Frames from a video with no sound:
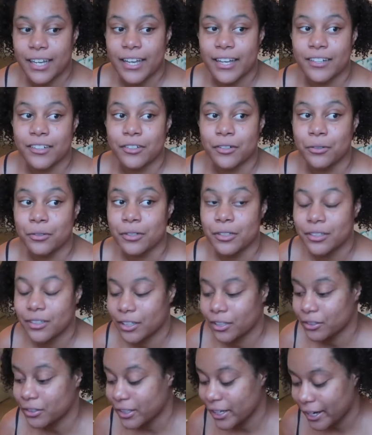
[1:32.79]
And
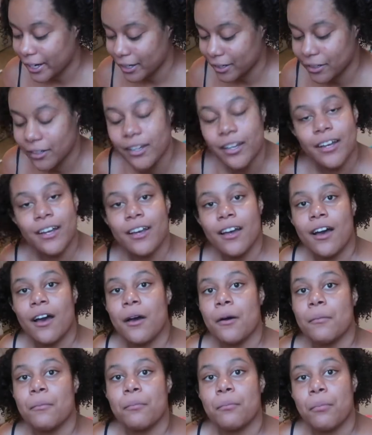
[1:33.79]
curly hair
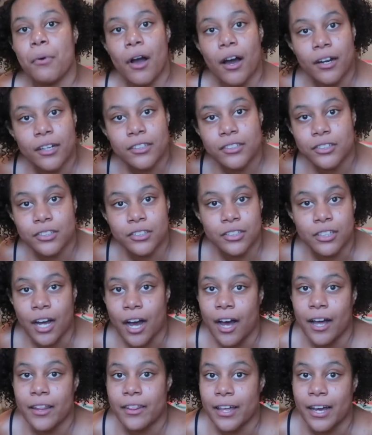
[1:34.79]
products are
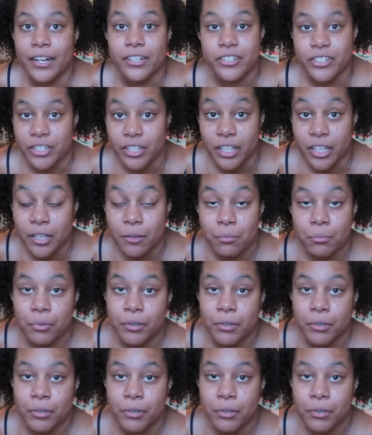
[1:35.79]
not that cheap,